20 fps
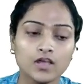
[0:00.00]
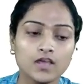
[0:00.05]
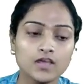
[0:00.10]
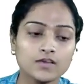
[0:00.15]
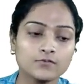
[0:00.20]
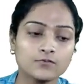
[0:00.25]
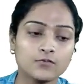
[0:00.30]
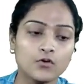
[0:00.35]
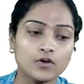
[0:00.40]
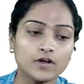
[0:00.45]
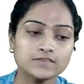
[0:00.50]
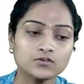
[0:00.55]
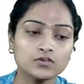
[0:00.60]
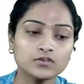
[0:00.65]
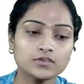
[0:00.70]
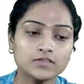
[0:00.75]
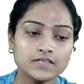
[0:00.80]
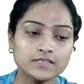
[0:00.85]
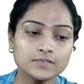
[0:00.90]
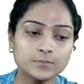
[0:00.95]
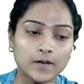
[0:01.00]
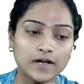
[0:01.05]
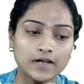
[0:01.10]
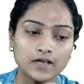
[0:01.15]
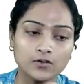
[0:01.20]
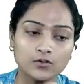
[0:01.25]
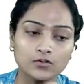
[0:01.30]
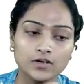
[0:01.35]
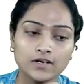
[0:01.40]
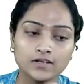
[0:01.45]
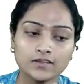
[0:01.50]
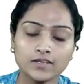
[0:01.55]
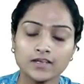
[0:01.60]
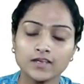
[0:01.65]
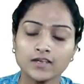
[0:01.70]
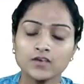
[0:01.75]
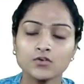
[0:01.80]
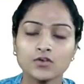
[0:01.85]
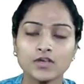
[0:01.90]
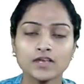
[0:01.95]
Focus on this particular thing.
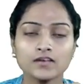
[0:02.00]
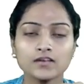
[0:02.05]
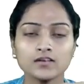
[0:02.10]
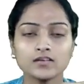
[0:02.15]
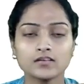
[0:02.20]
You can